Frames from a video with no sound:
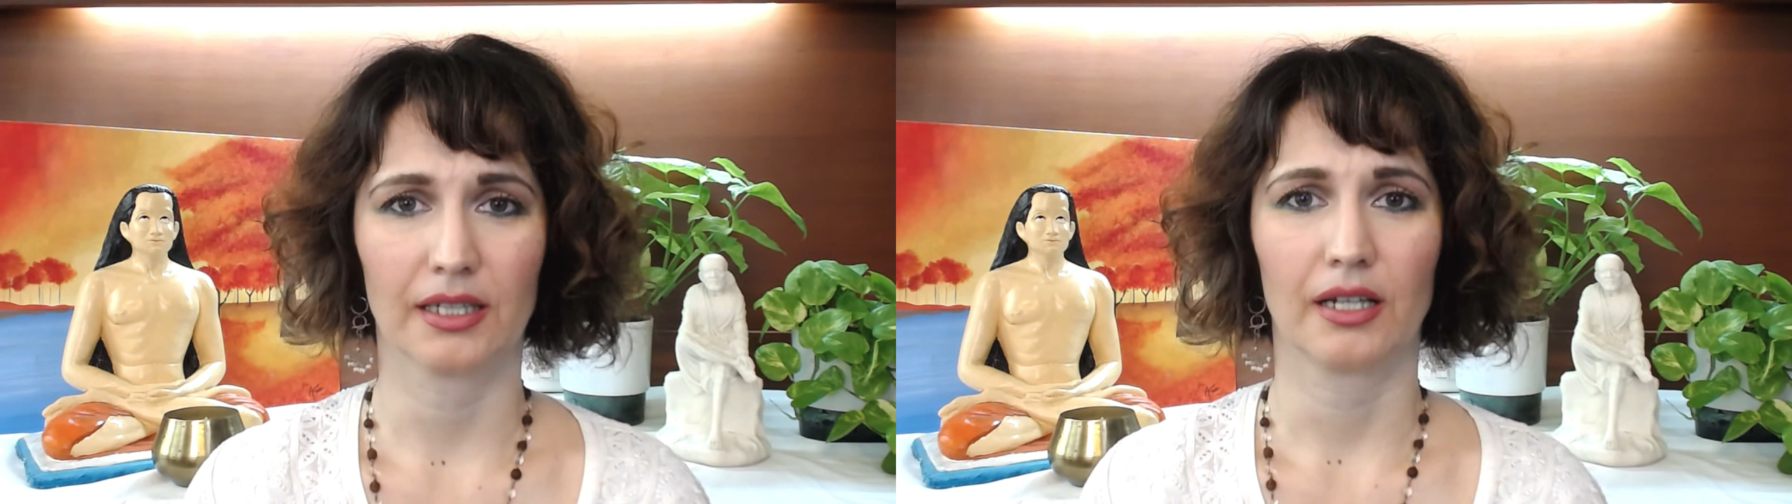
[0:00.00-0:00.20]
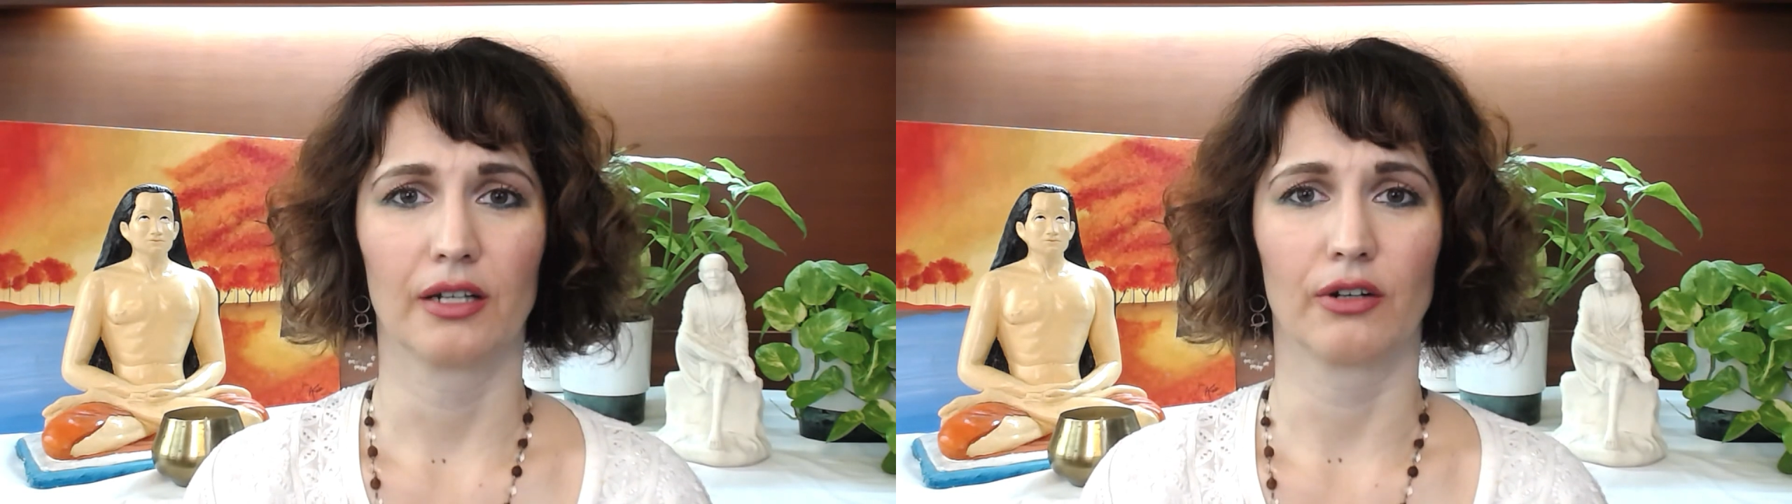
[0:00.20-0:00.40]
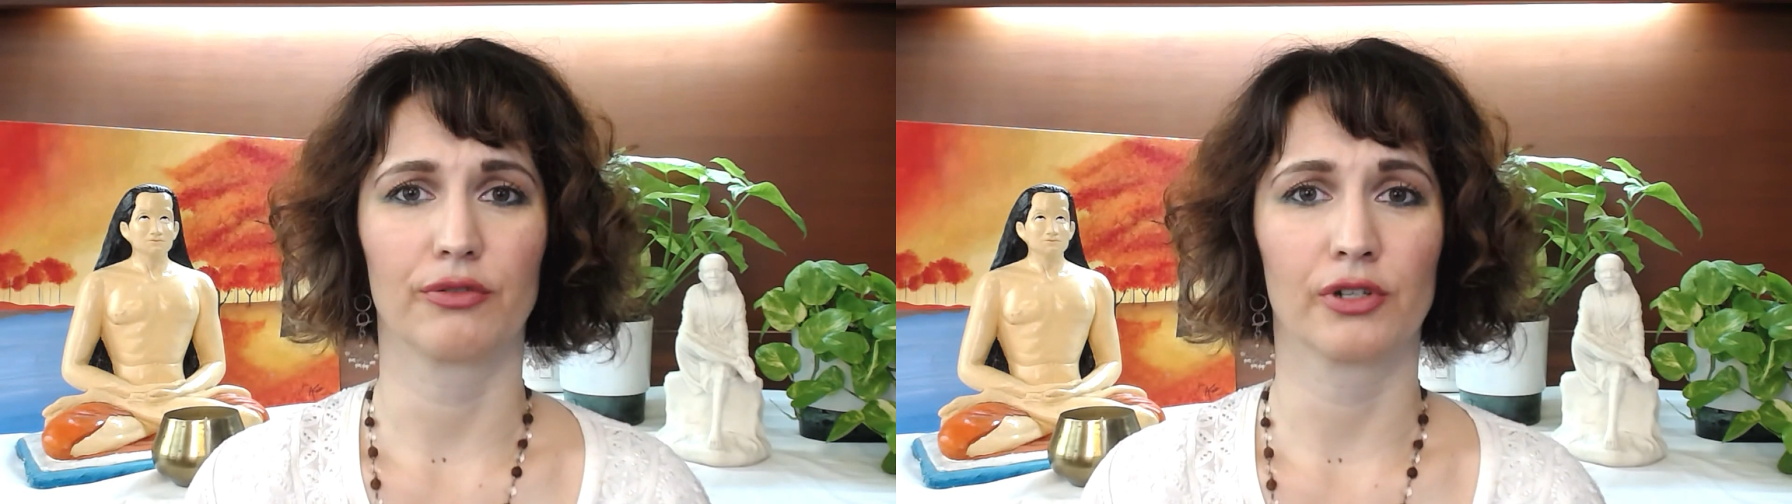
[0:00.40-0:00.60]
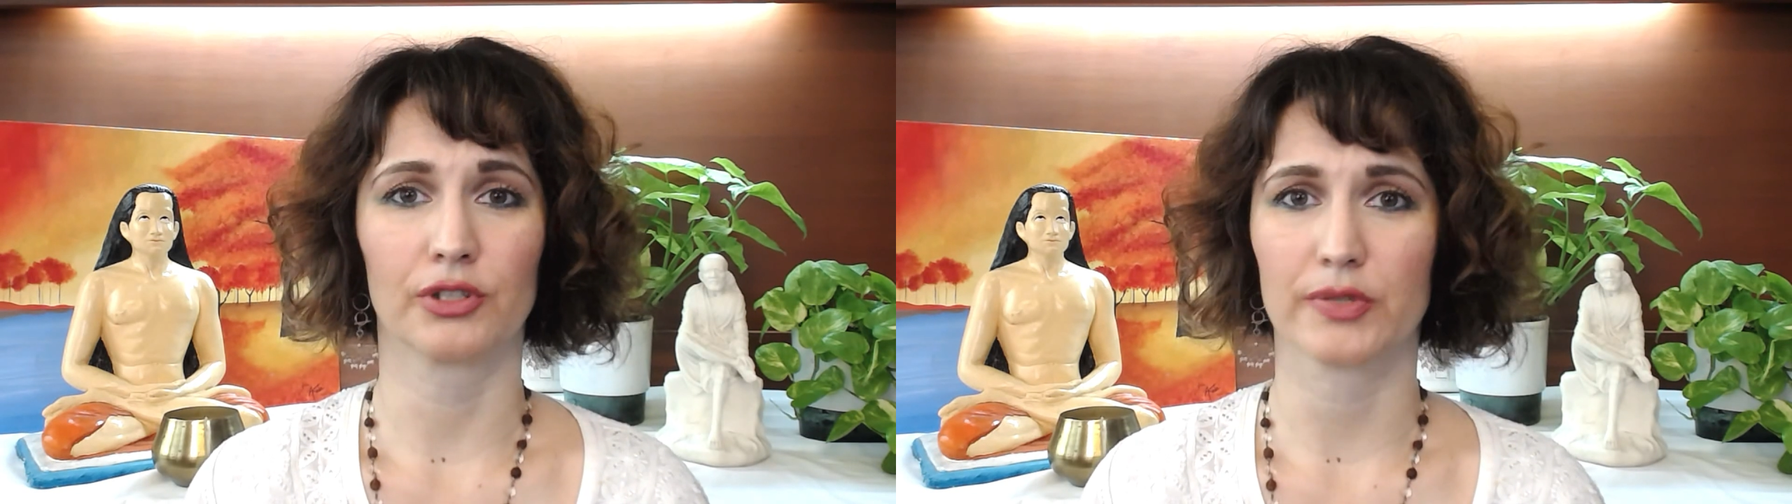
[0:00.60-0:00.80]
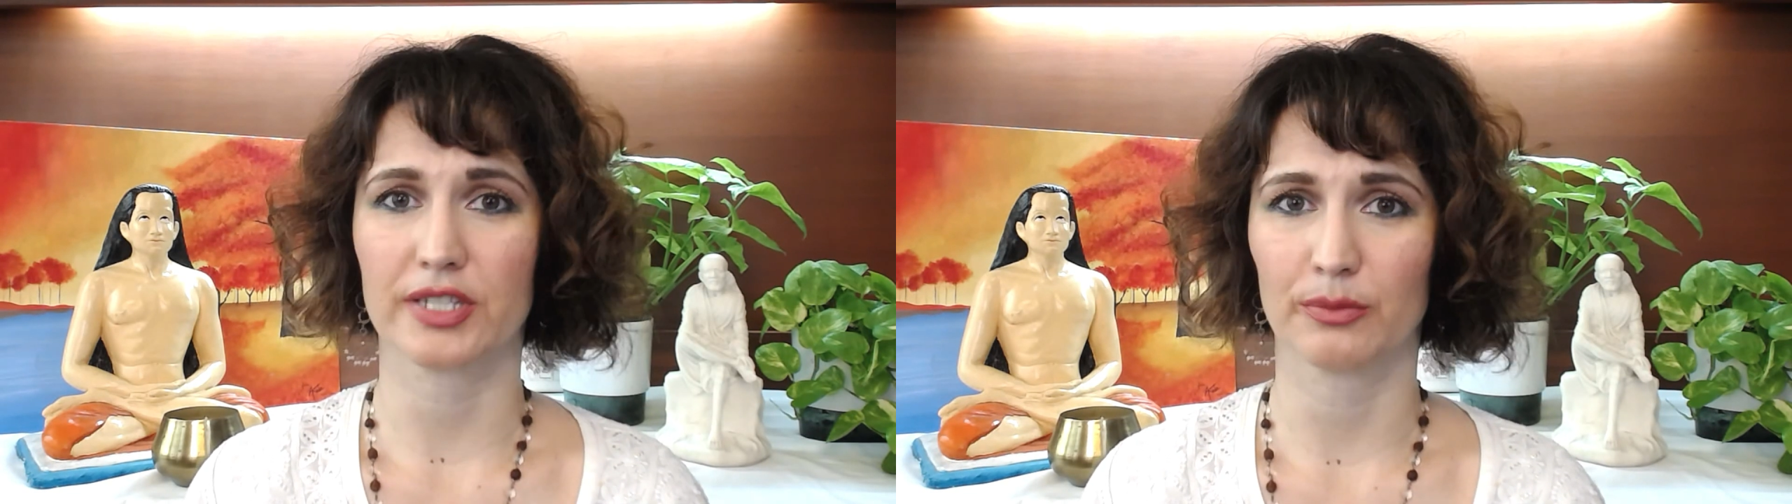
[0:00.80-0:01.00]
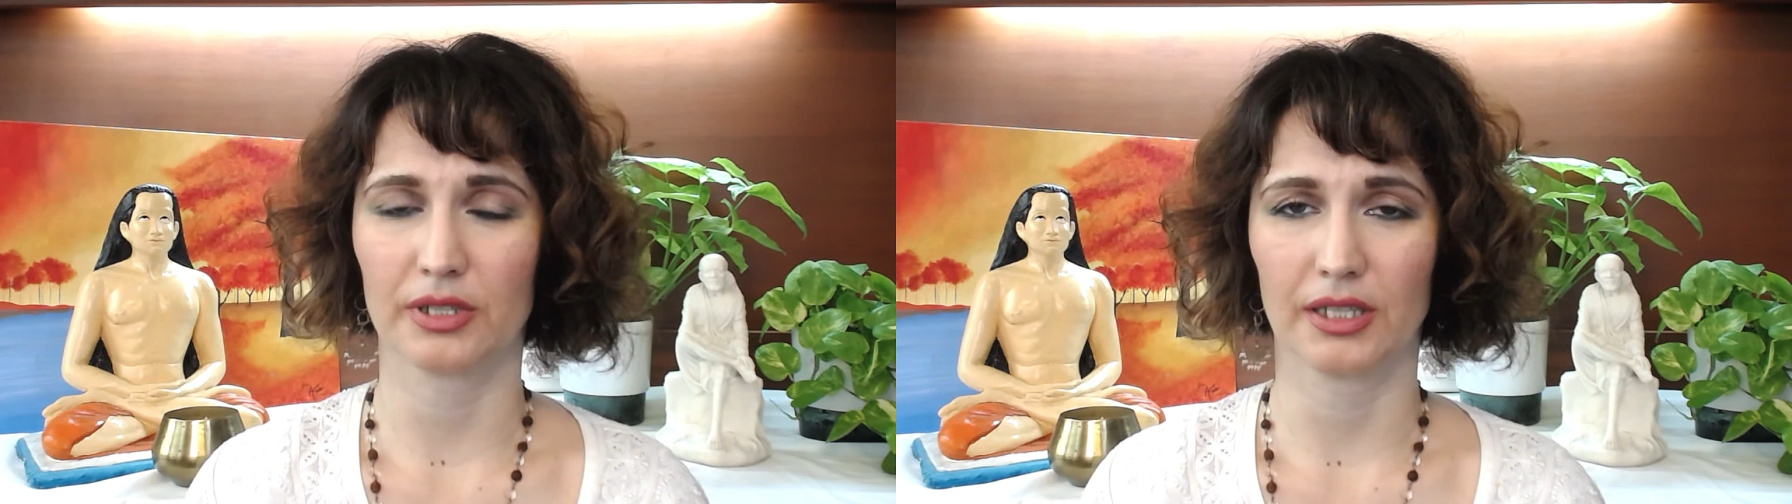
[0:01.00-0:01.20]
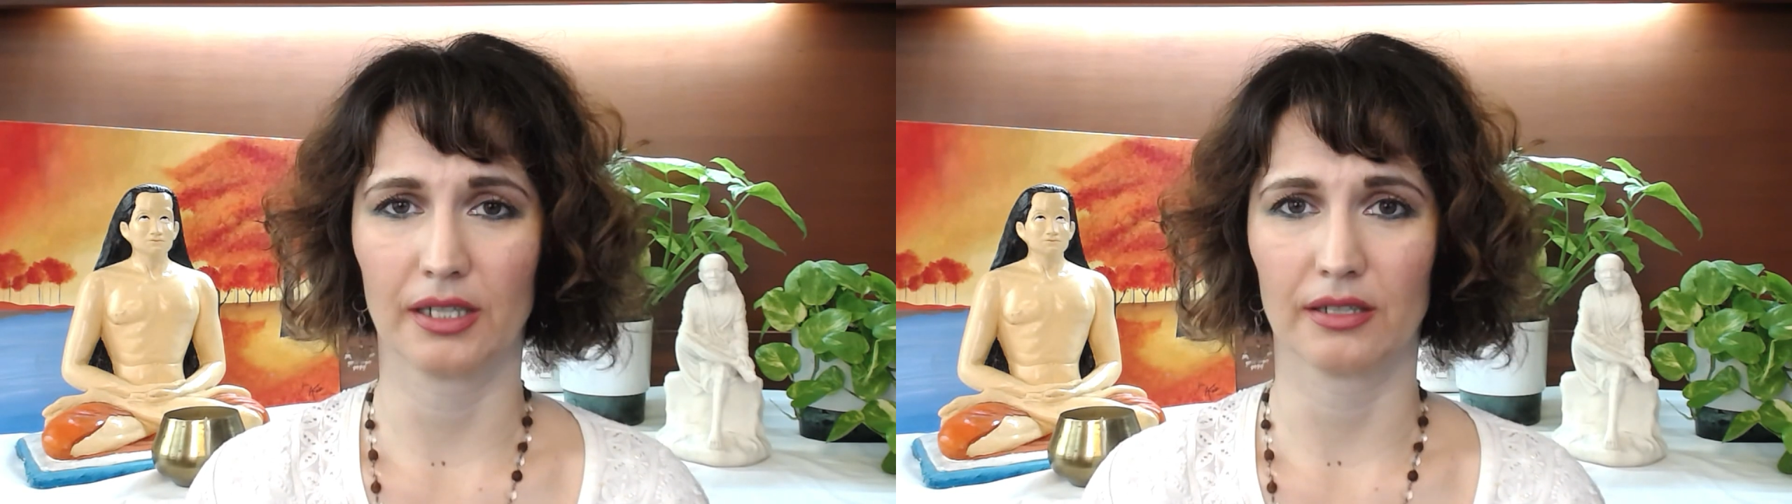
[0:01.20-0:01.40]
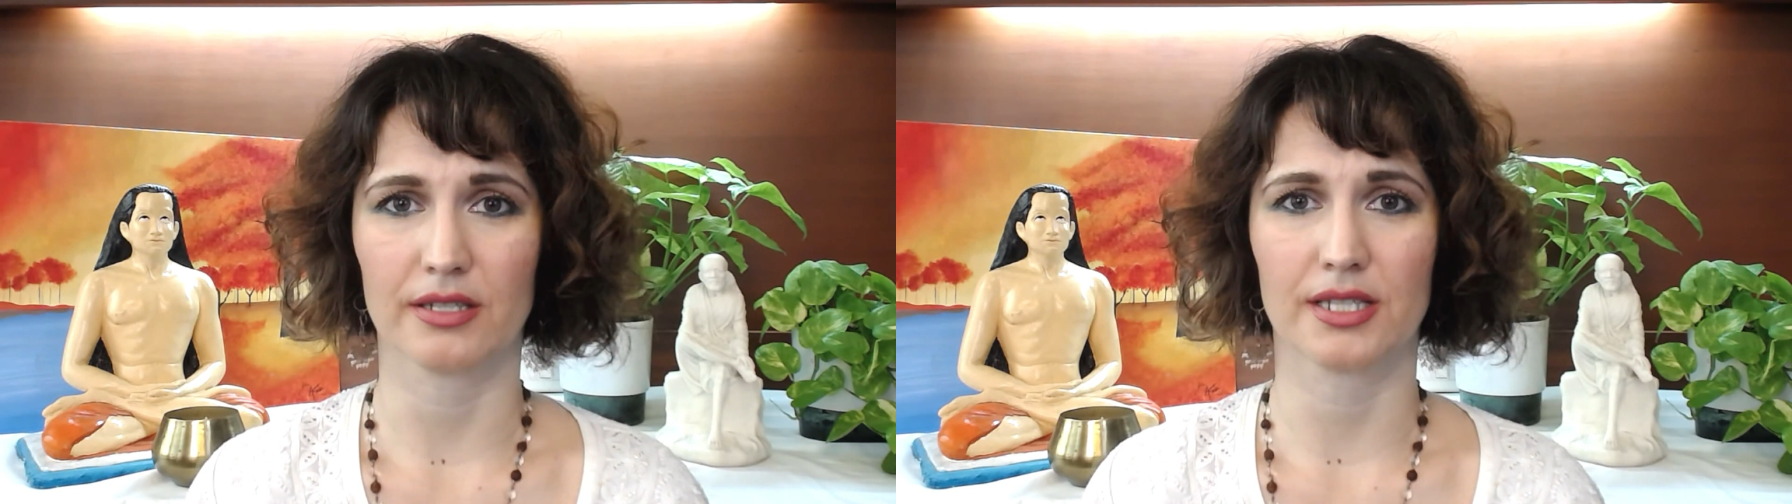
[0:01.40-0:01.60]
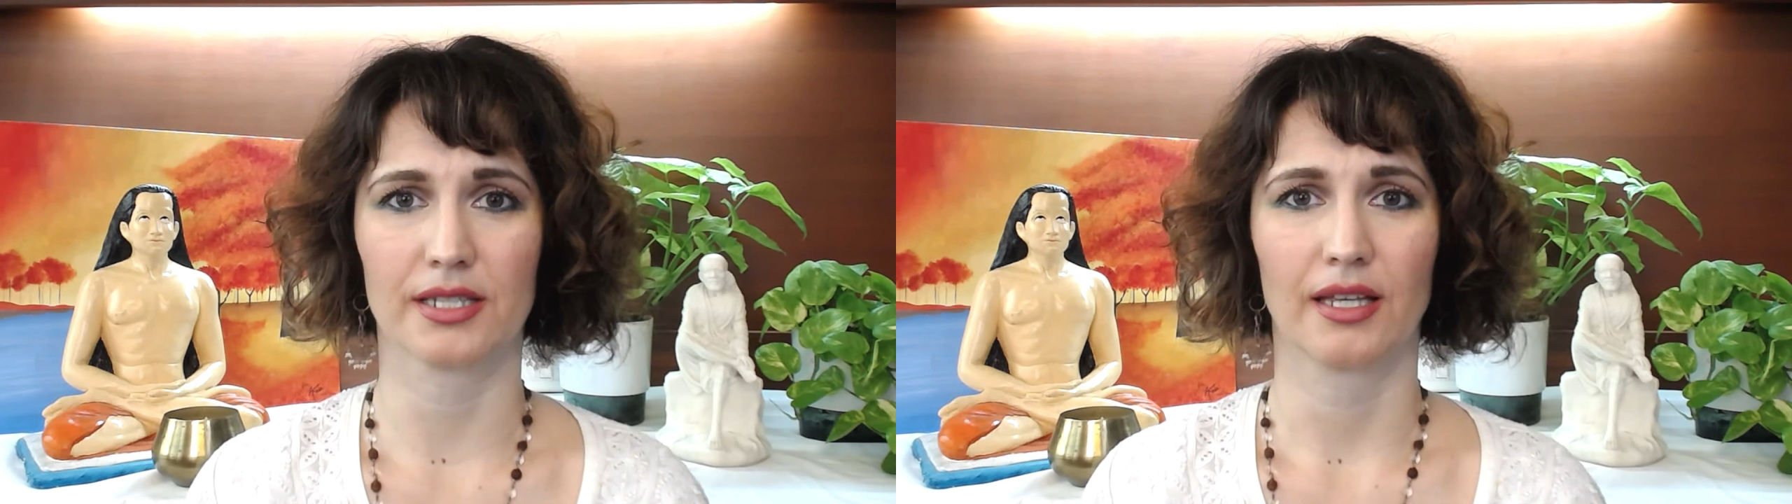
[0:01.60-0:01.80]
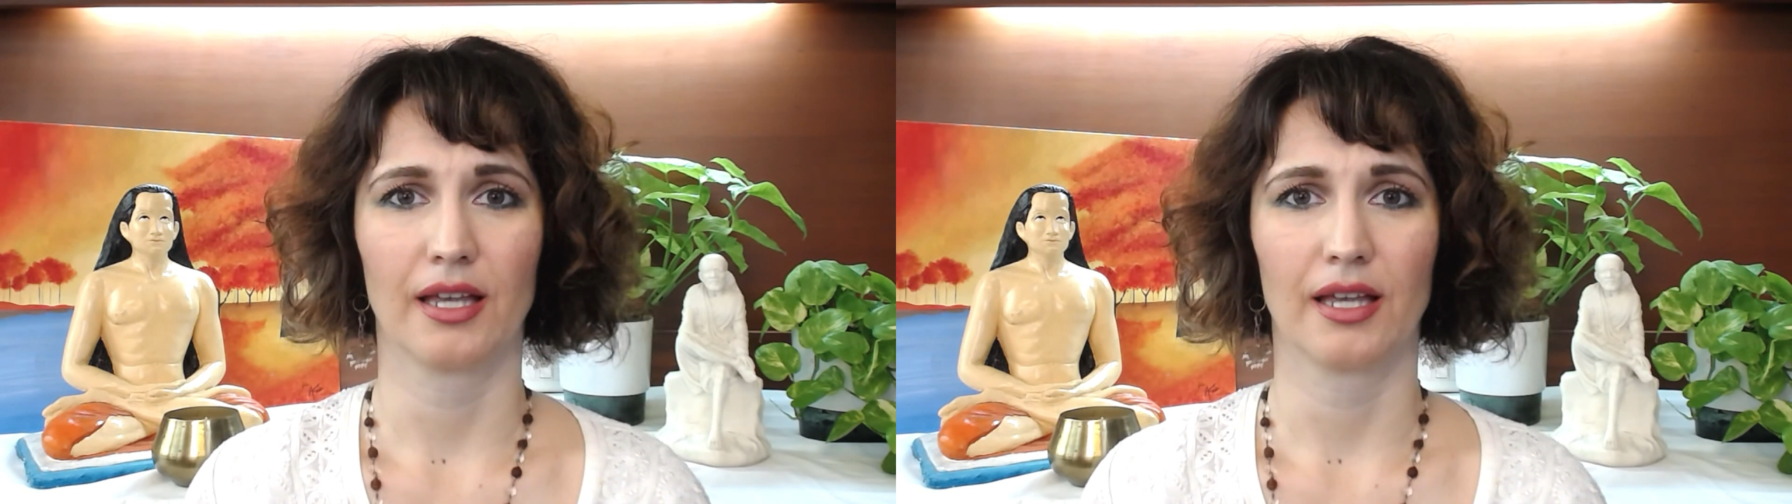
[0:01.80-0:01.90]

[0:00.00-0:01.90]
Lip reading: or in front of somebody else,